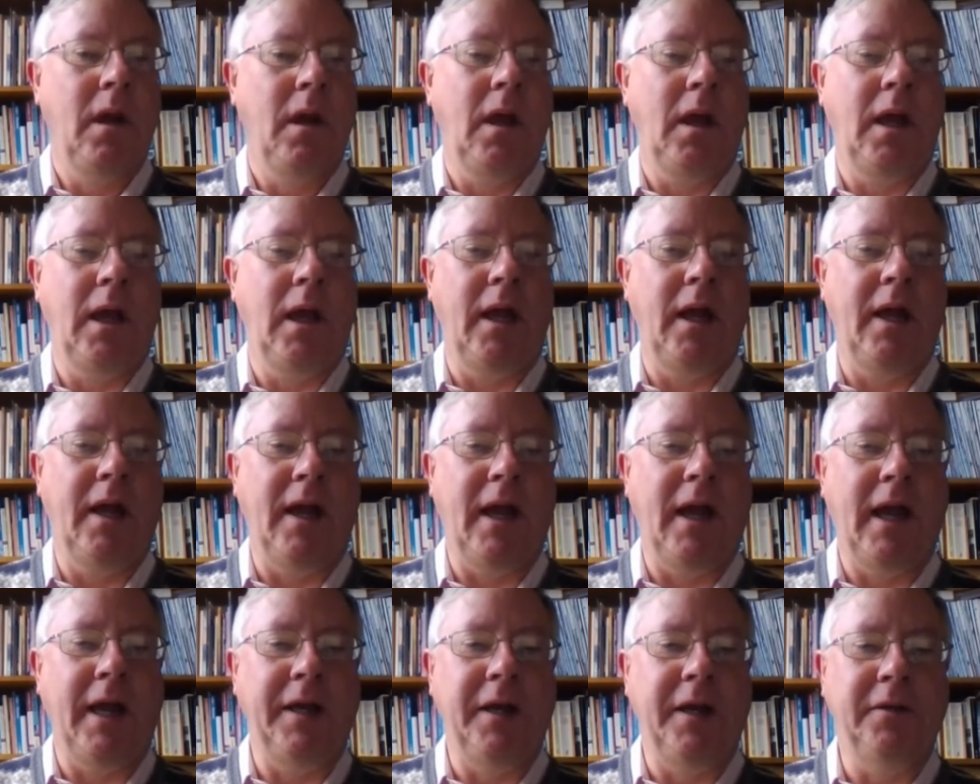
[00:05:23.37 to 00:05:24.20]

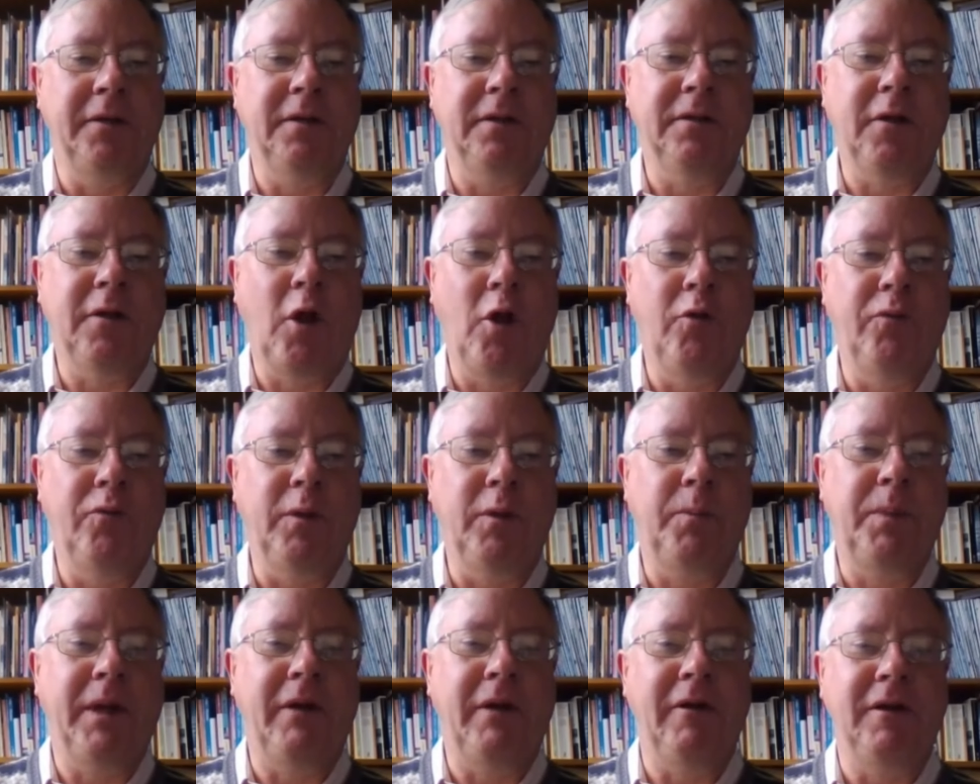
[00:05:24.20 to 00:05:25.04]
And over the
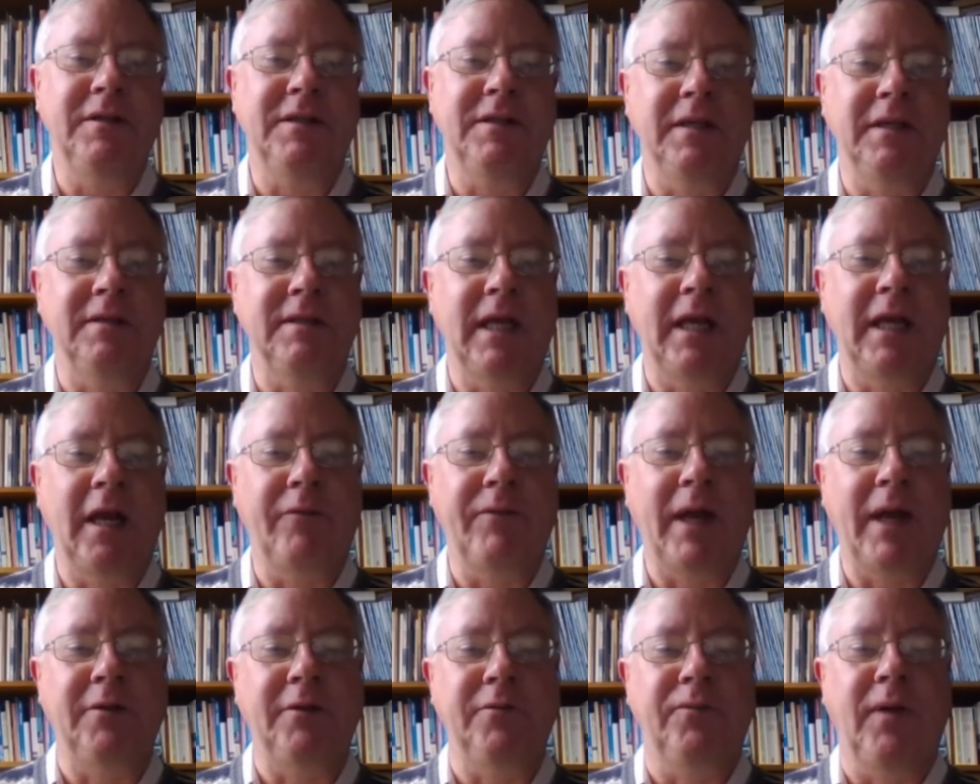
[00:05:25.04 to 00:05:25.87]
period since then, I've
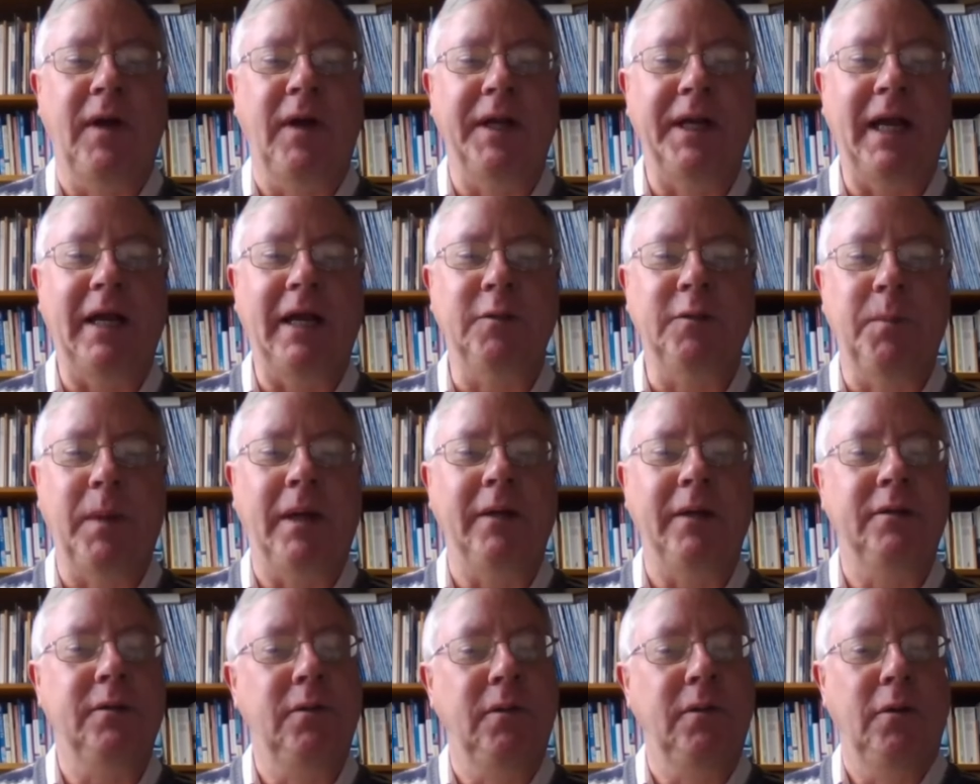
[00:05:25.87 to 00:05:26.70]
had to find out
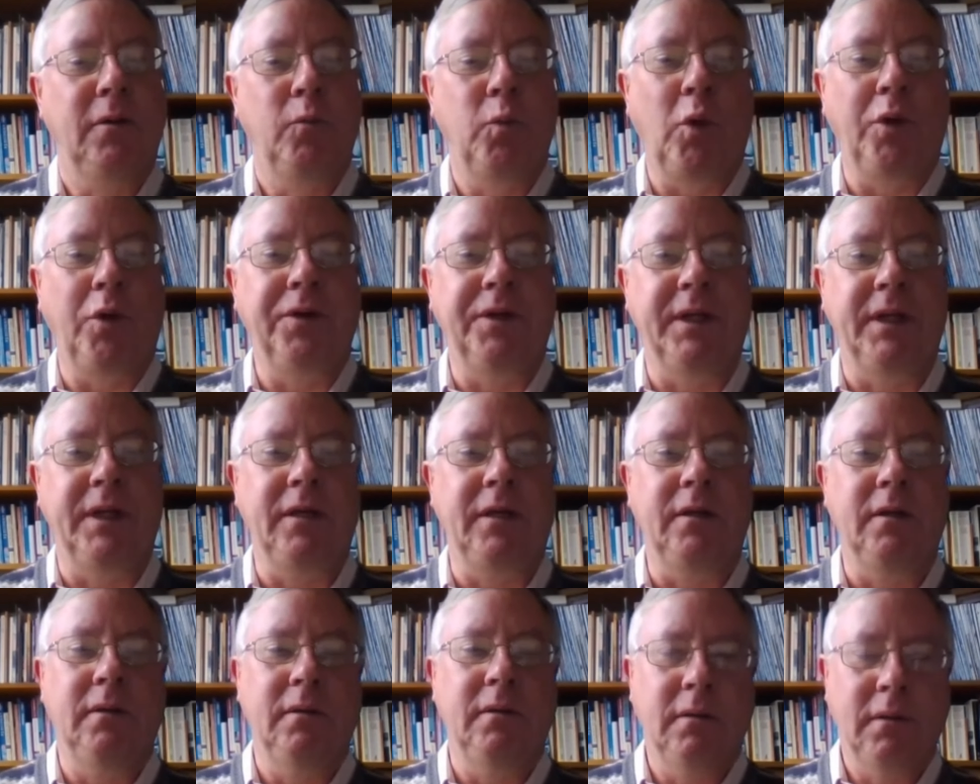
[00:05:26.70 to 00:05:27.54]
about what
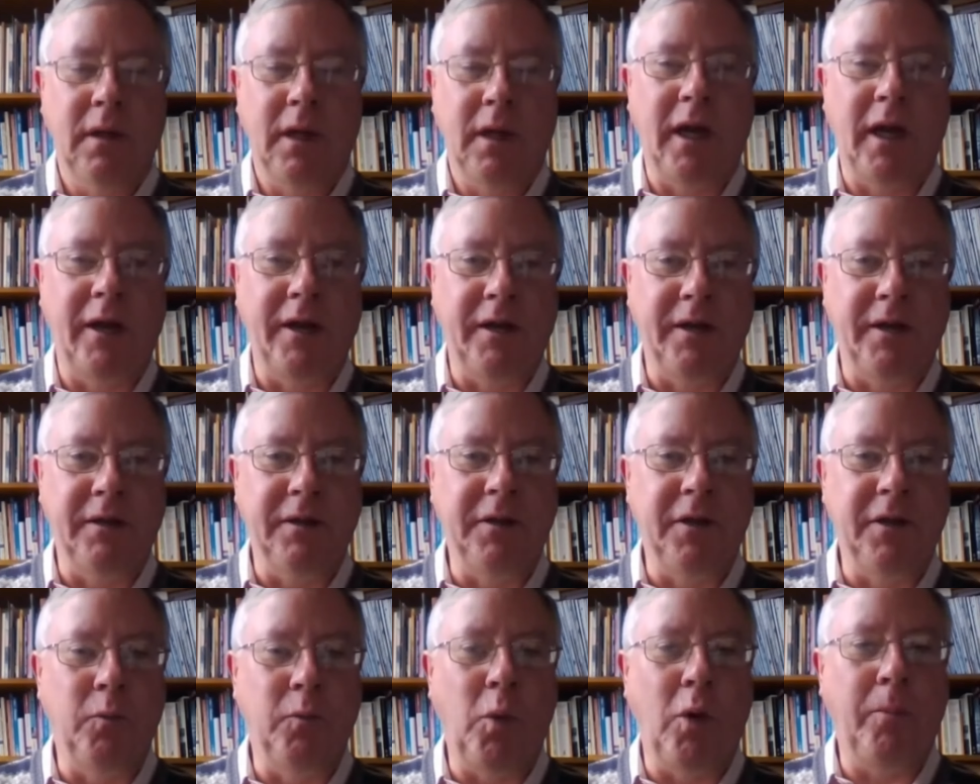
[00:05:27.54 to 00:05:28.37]

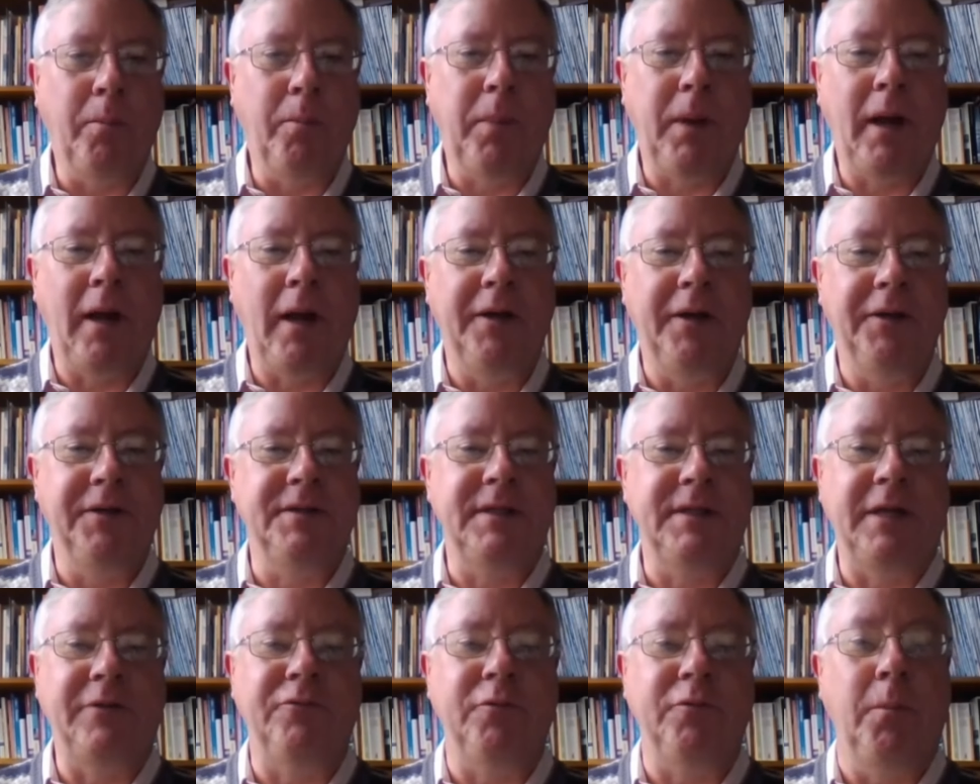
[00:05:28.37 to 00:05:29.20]
what part the
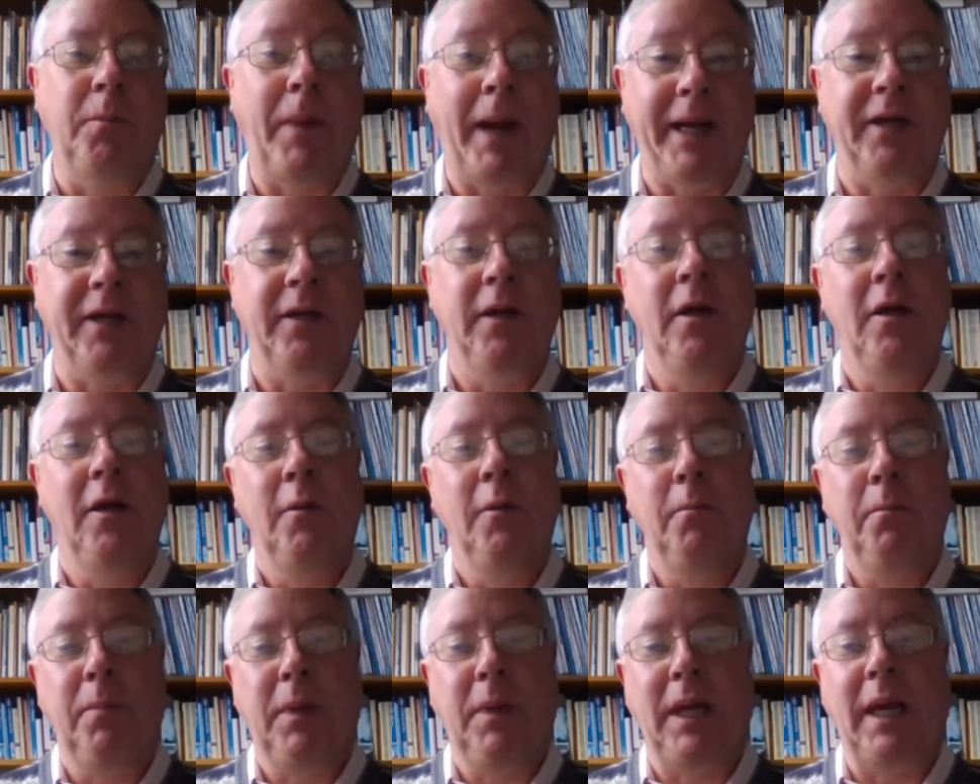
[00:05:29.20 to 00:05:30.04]
central bank
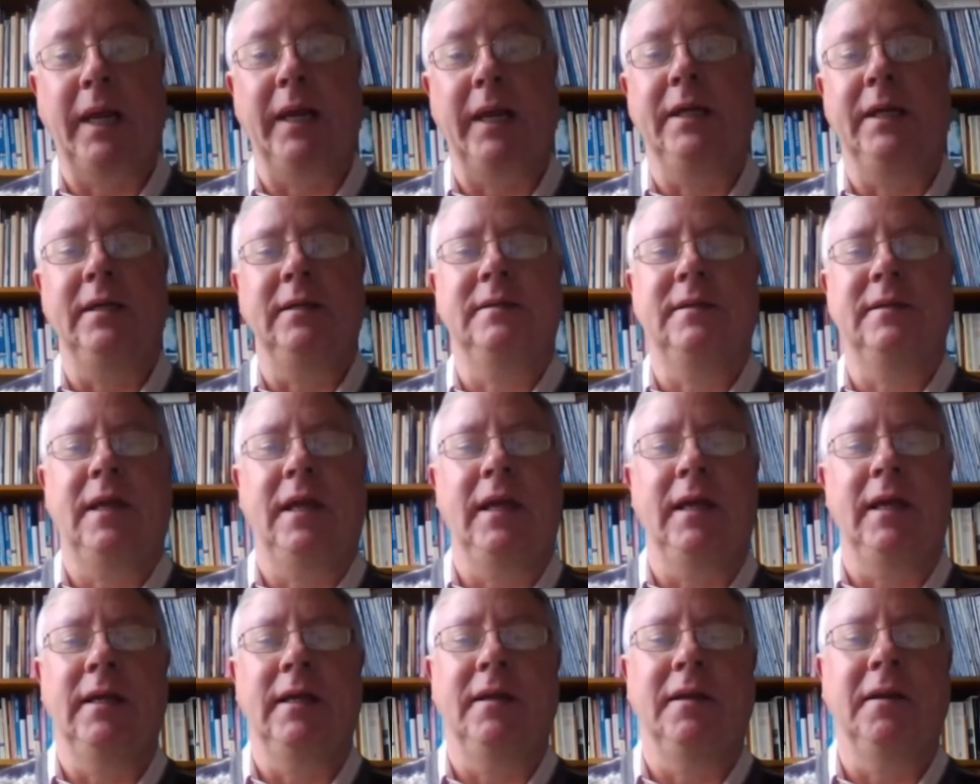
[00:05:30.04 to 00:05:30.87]
plays
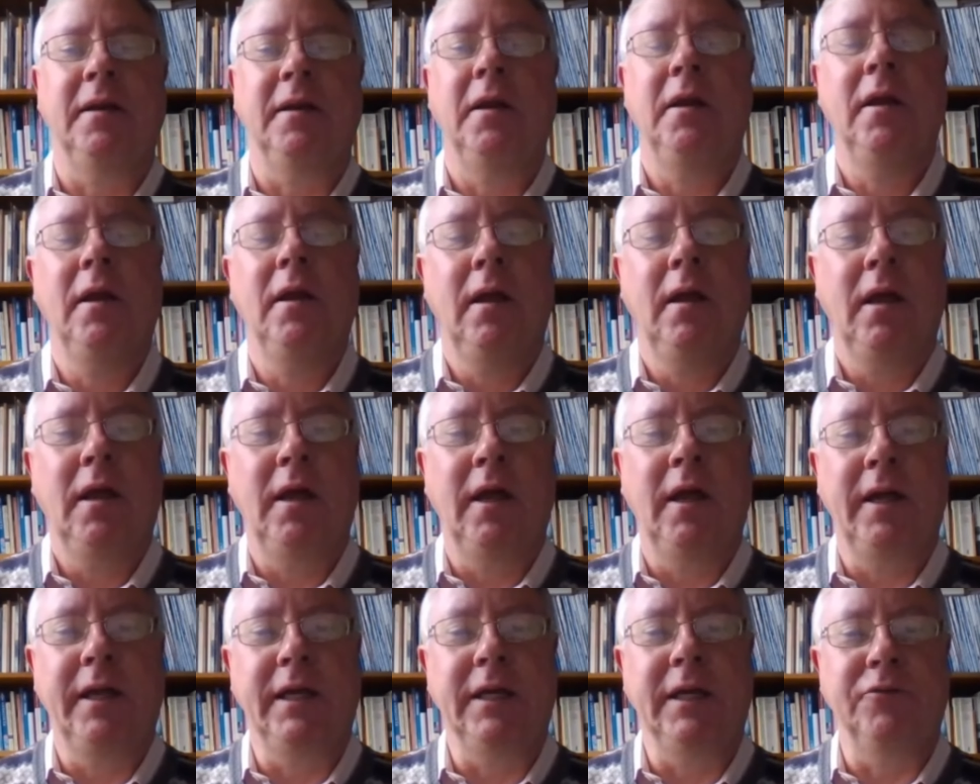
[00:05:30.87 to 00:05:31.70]
in
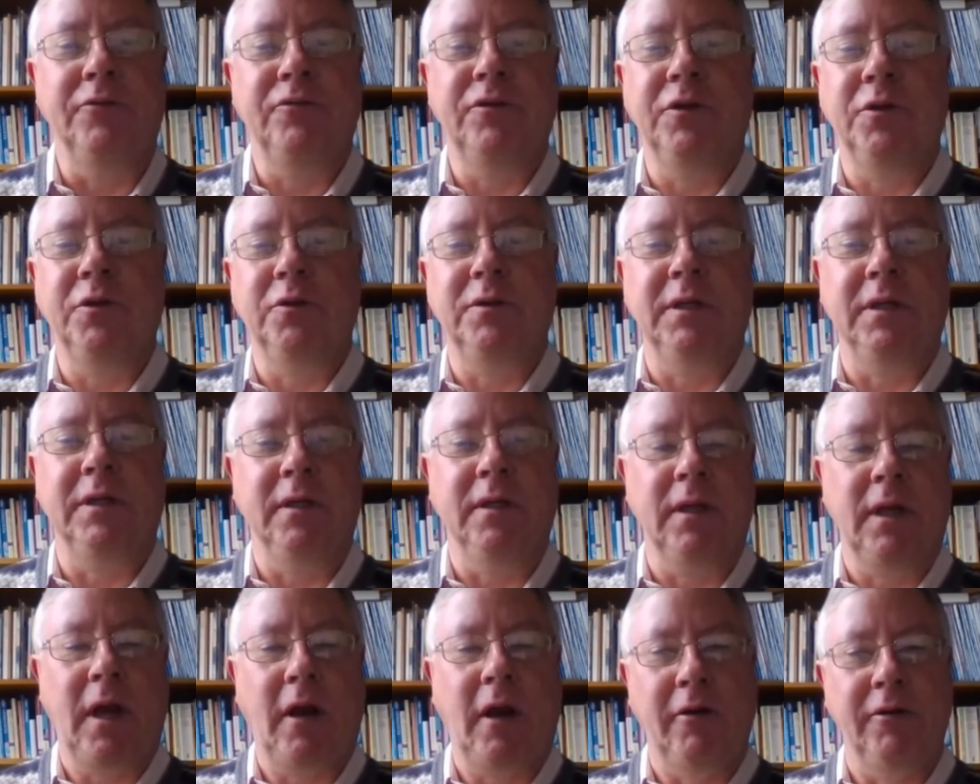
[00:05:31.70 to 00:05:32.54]
introducing
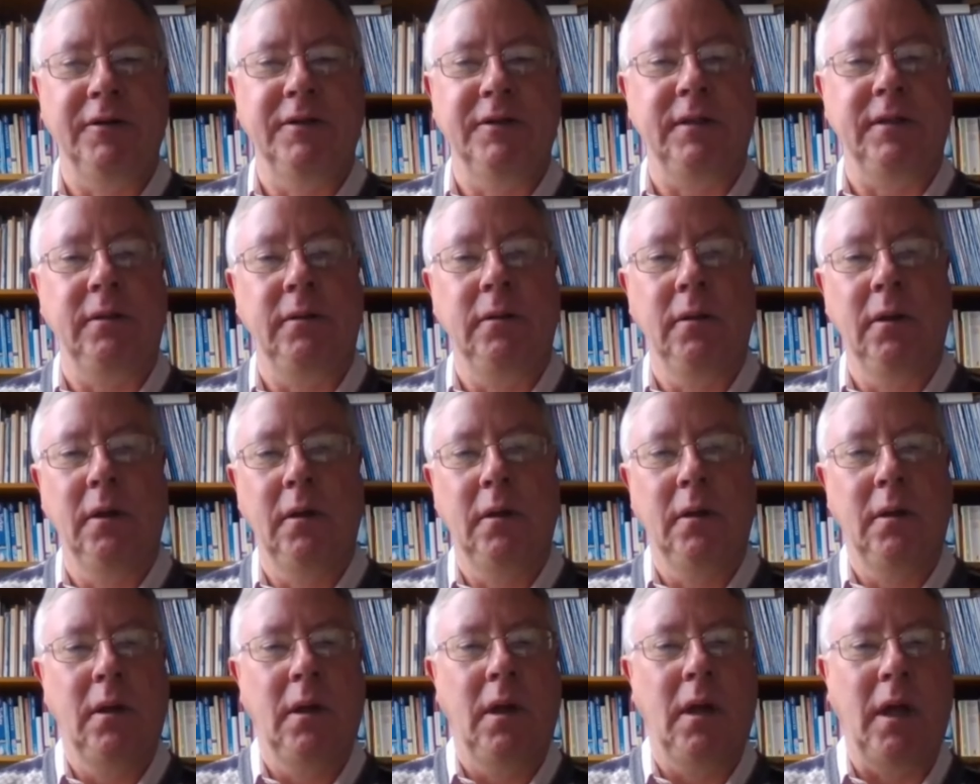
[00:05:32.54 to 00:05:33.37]
the currency
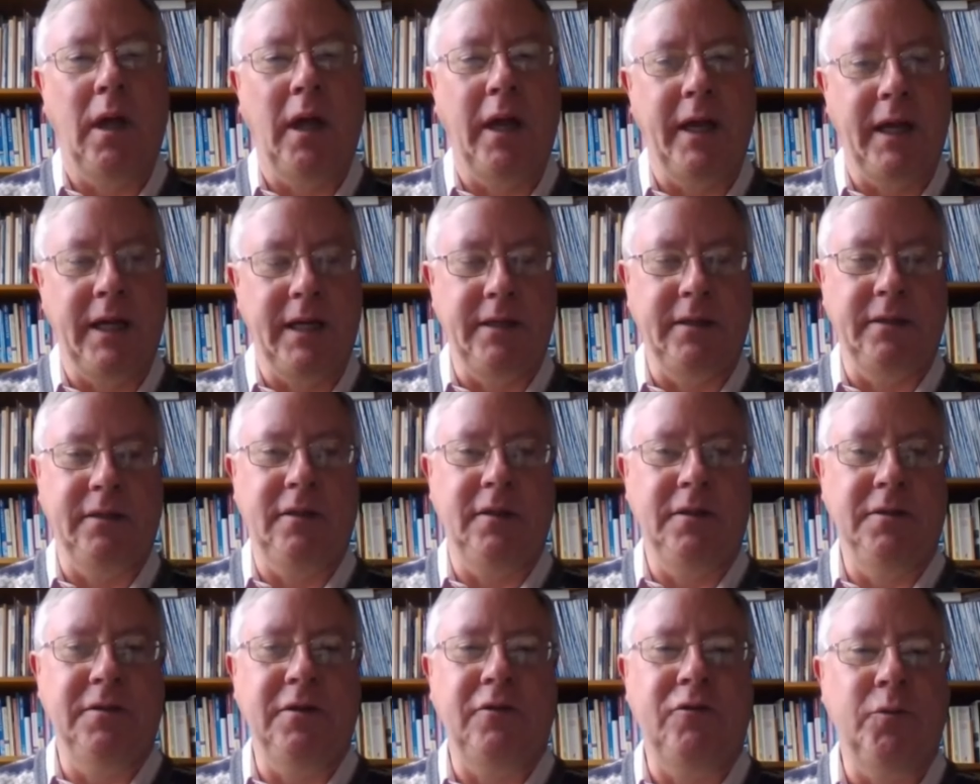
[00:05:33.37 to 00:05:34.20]
in
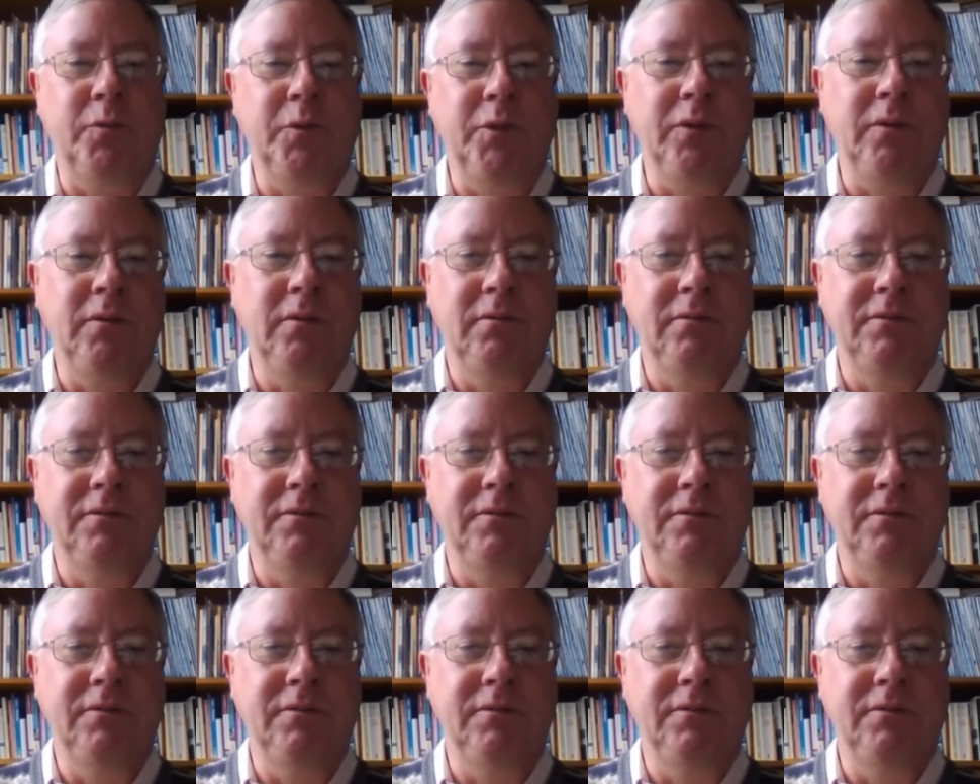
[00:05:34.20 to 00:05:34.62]
considerable